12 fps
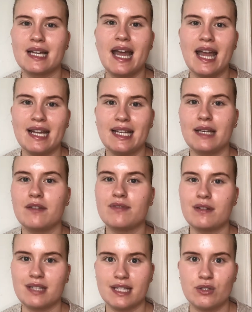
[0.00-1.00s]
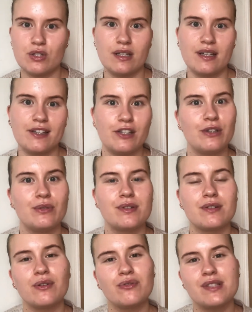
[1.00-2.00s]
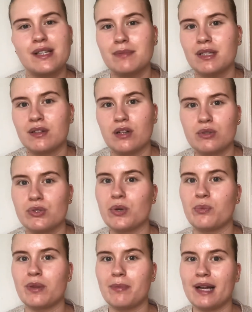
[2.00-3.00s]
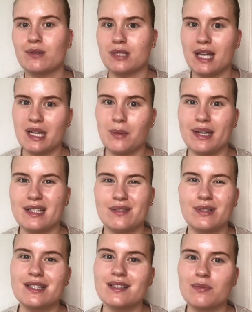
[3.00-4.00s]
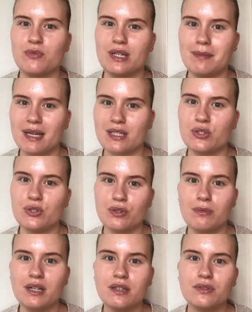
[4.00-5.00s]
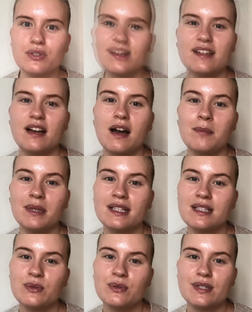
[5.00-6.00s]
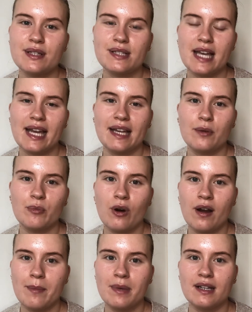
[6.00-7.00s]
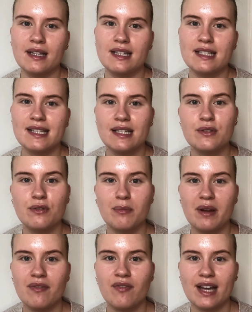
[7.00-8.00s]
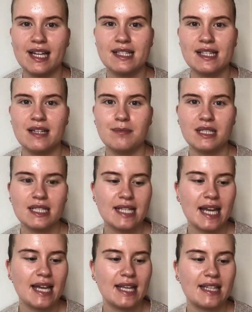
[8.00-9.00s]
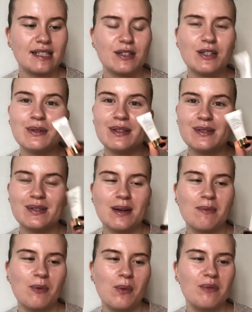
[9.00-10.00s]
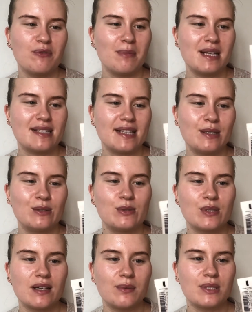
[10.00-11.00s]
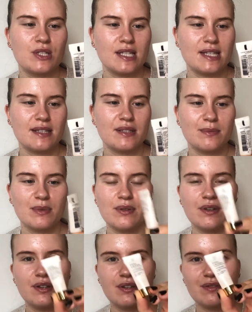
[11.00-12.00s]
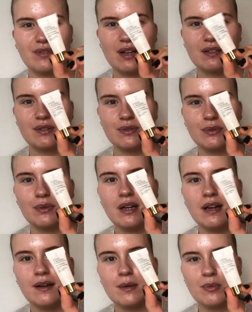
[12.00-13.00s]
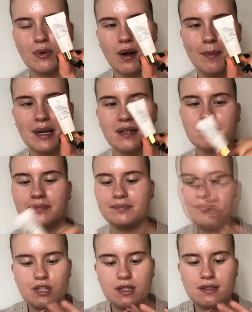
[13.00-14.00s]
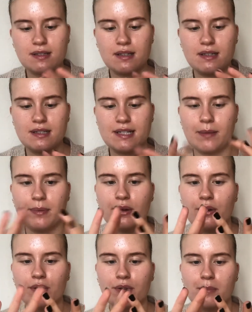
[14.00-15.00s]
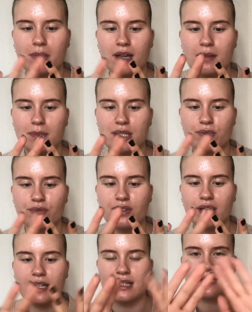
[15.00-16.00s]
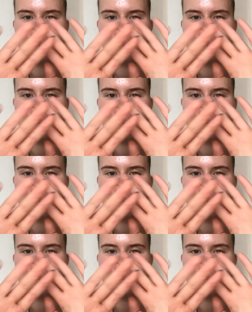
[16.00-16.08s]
any foundation that I use, and obviously I'm going to go on top with powder anyway, so it doesn't really matter too much. I'm going to also take a primer in the centre of my face, and I'm going to take this cute little sample one from Estee Lauder, which is the Smoother Universal Primer. Just going to dab it on my middle finger. This is a